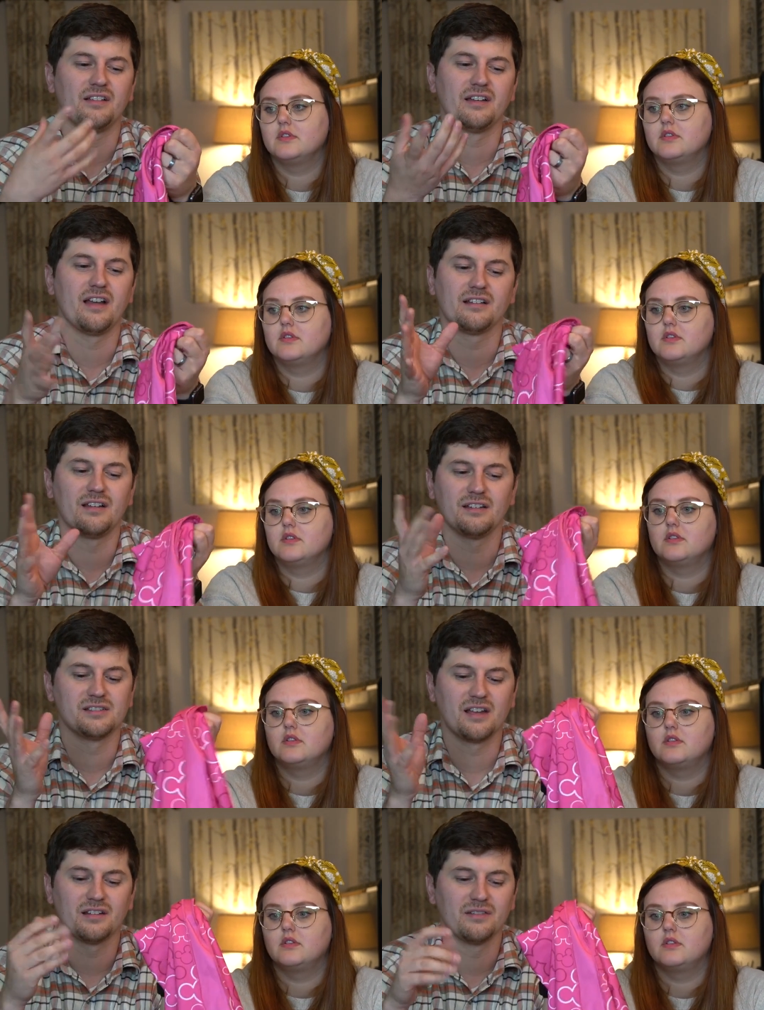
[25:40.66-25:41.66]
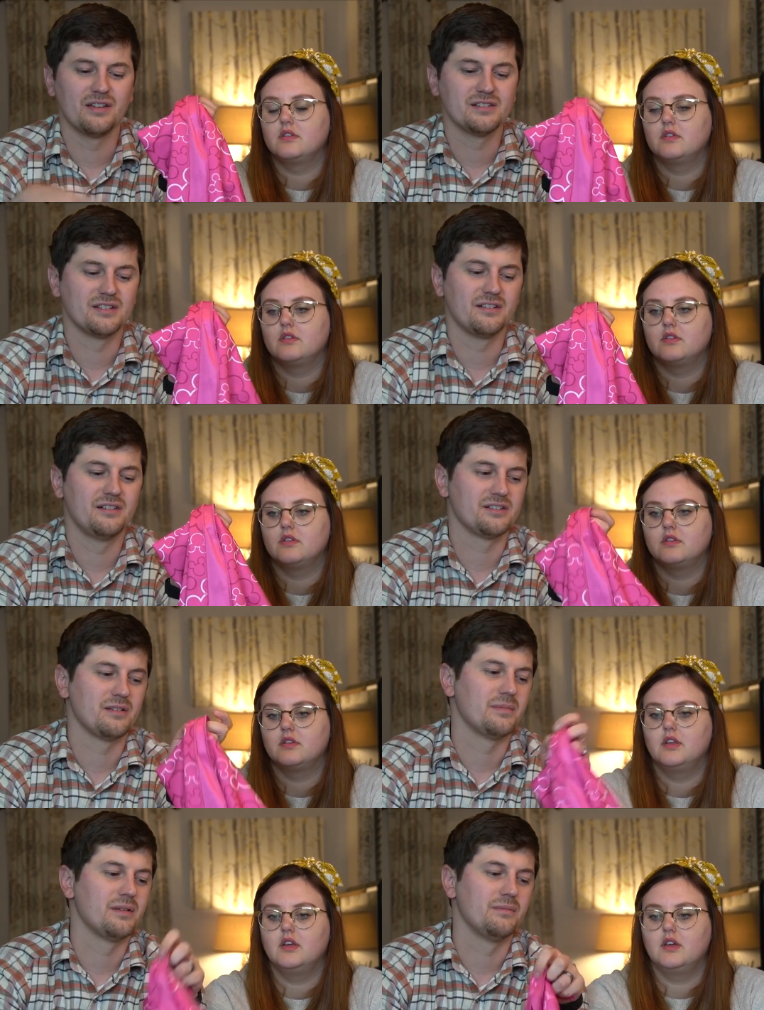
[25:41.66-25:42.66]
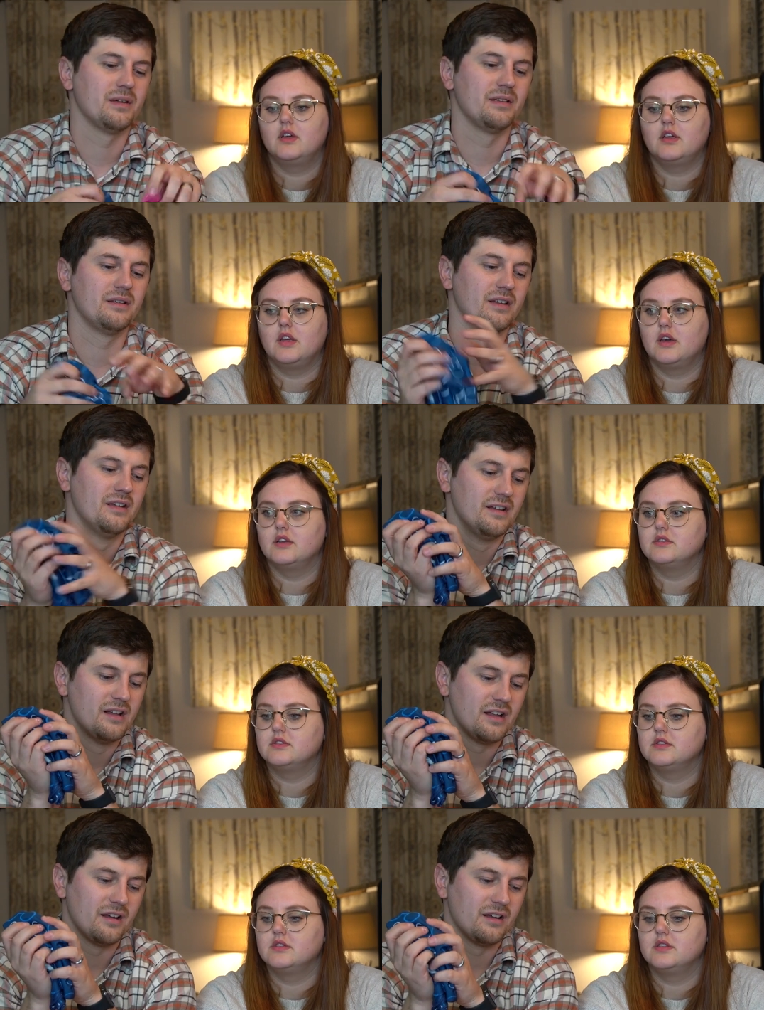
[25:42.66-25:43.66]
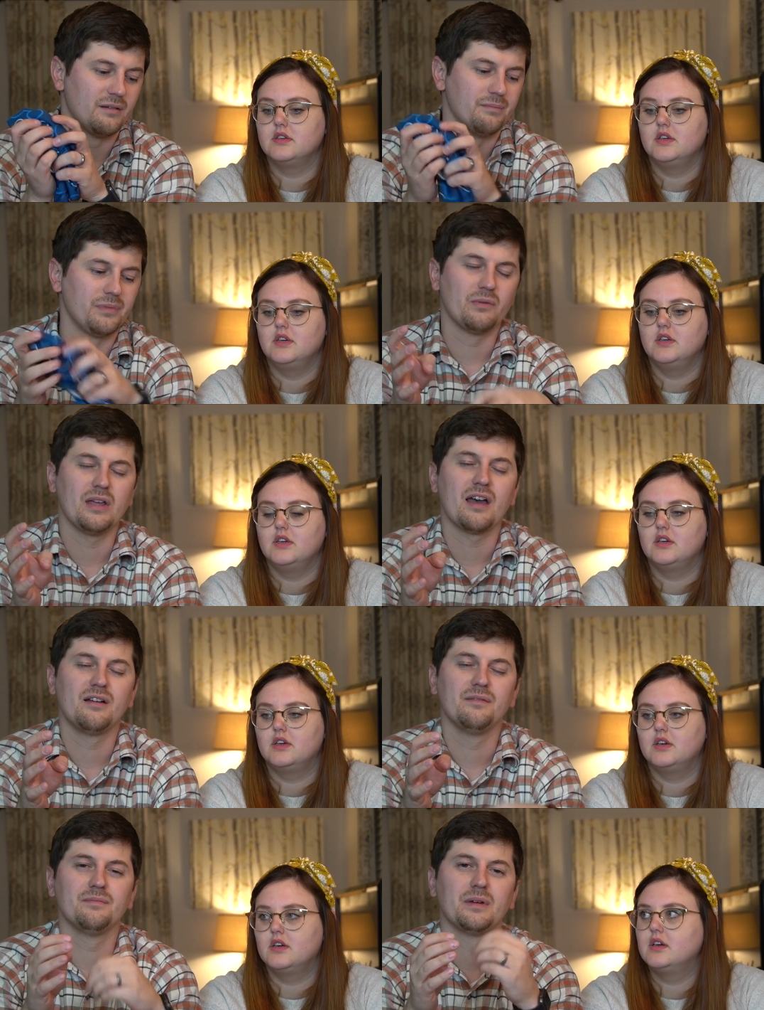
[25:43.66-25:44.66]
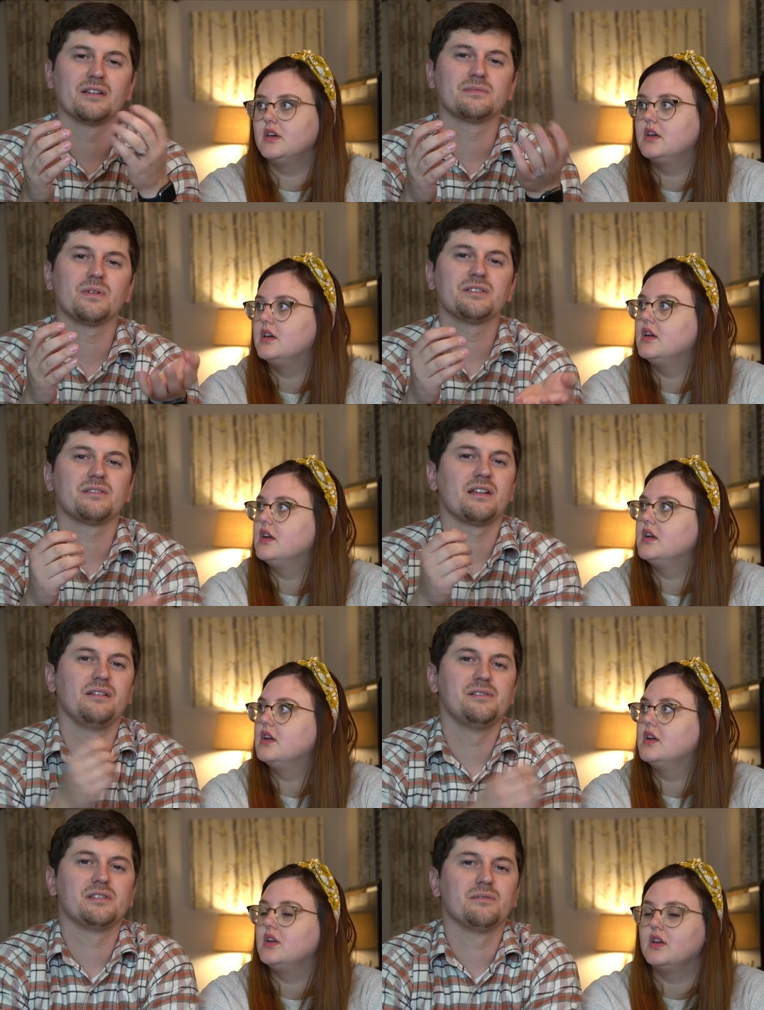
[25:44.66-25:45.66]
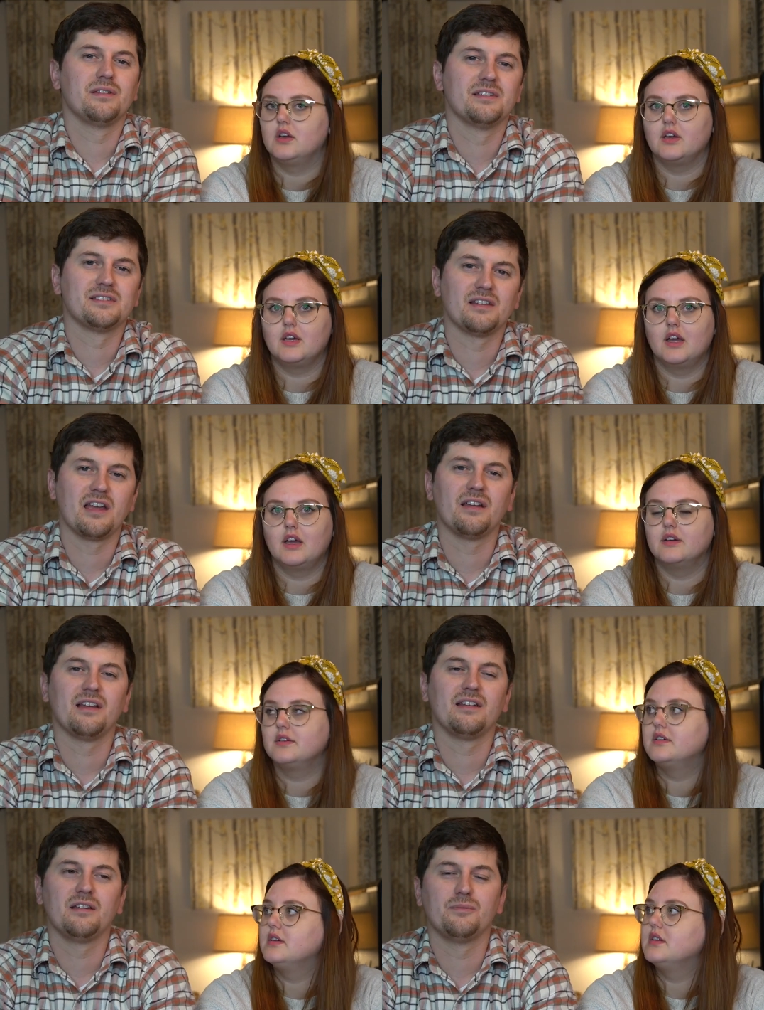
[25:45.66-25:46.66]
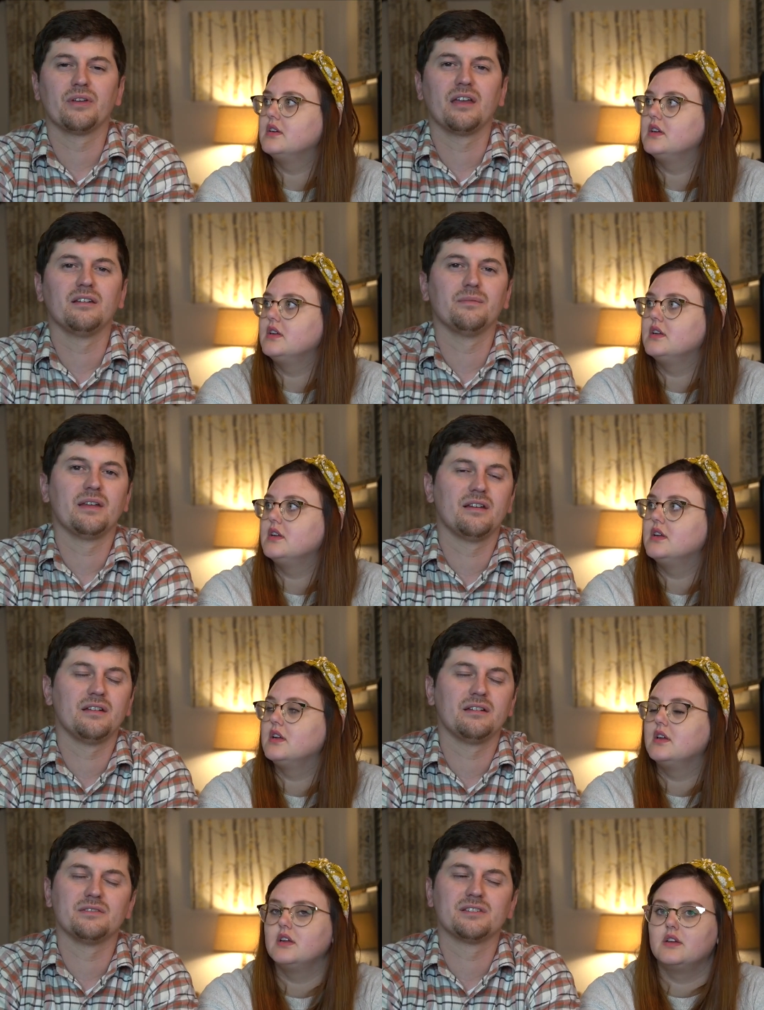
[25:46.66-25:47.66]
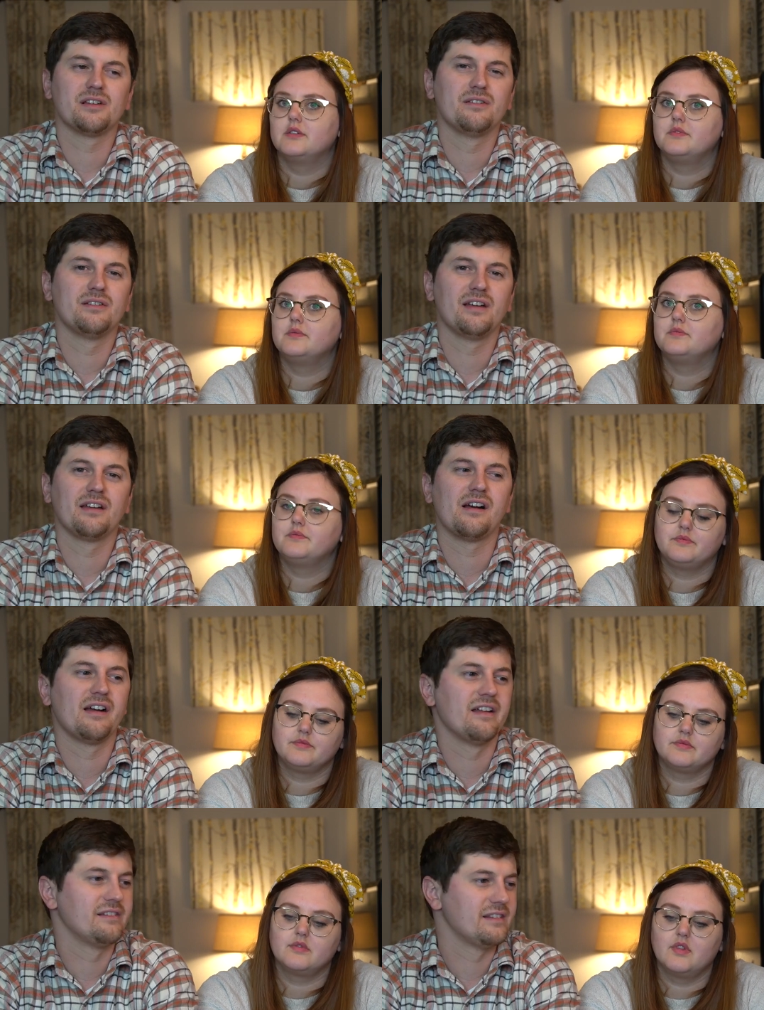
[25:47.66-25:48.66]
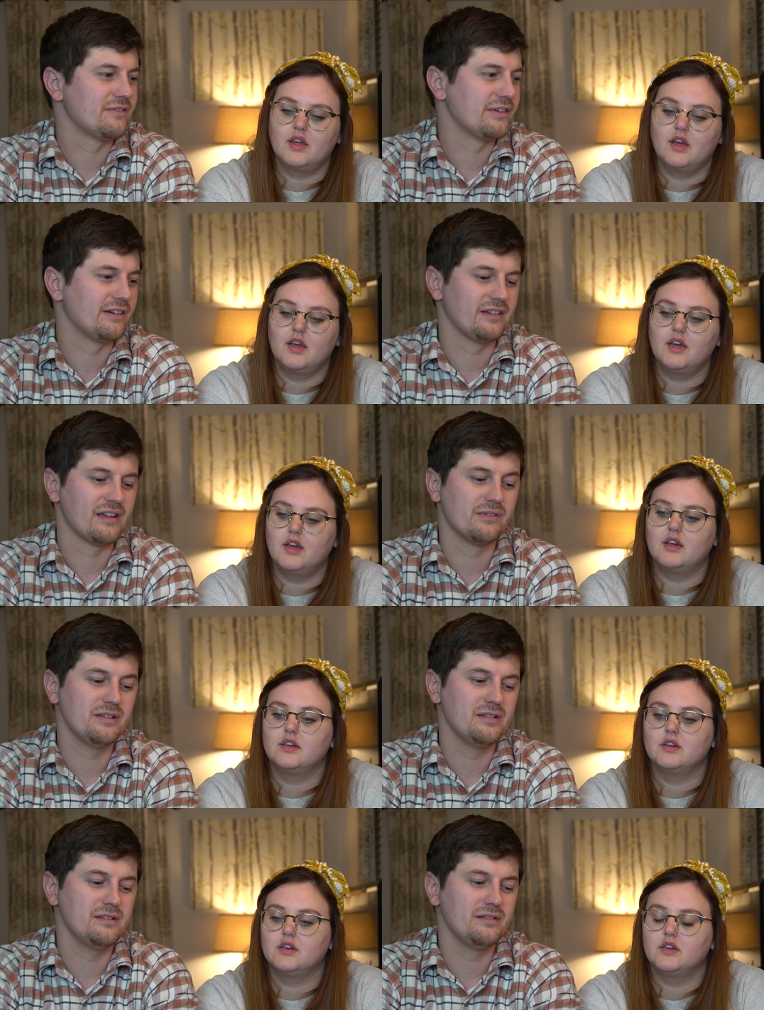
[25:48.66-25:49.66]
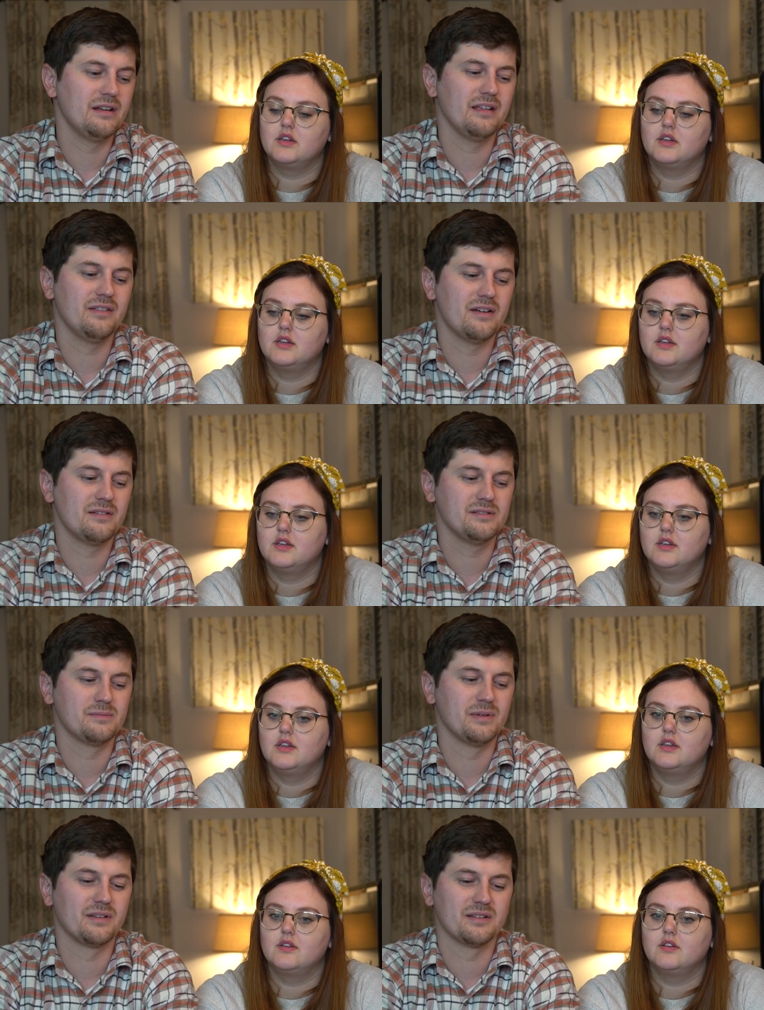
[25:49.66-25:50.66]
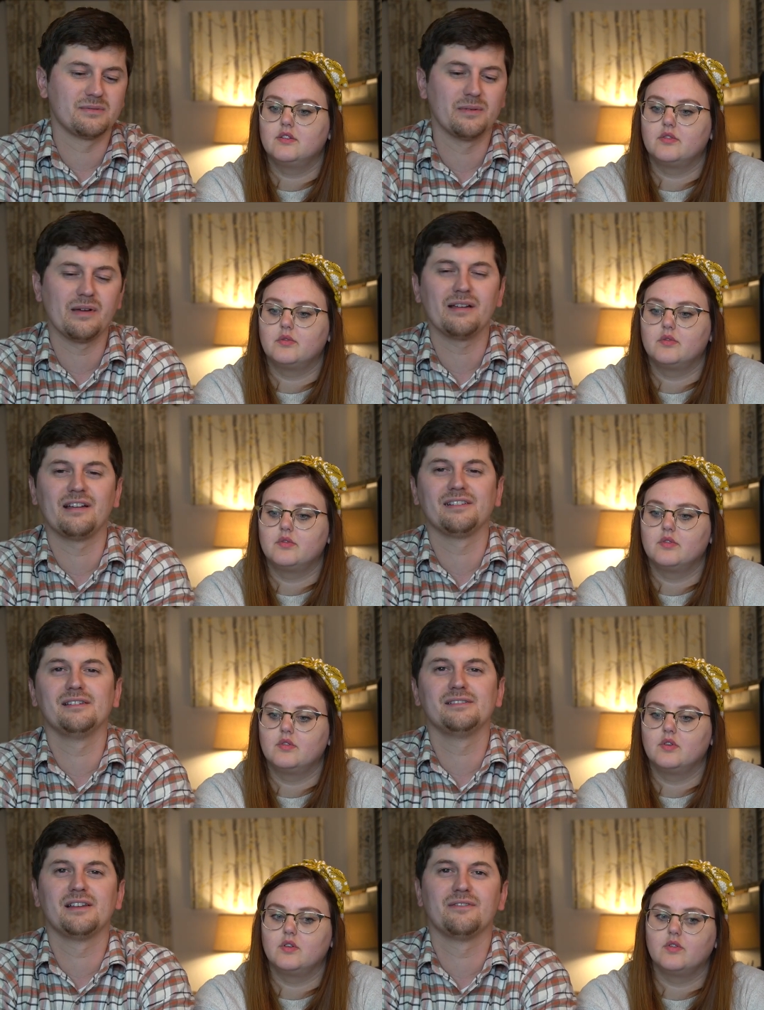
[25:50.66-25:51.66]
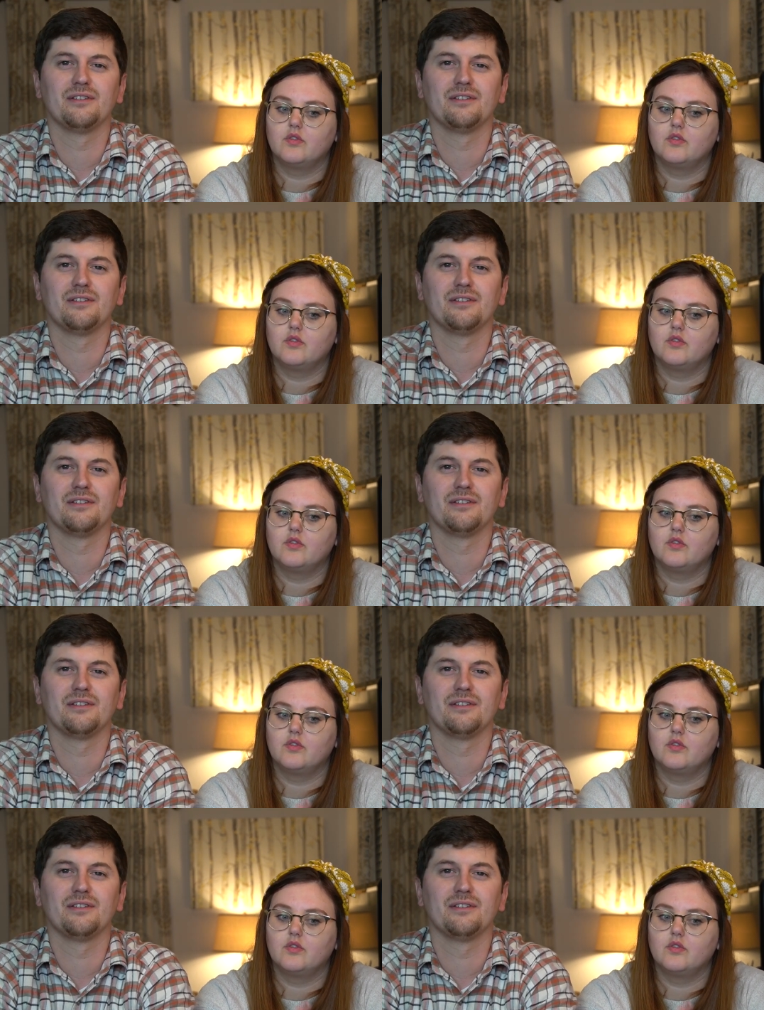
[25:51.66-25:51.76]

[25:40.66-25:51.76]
Speaker 1: kind of like I guess activates it or something. But yeah. Um, we had them because we also had Lucy with us yeah. at, at, Animal Kingdom that day, and it was so dang hot that we were like, we need those because we might have to use that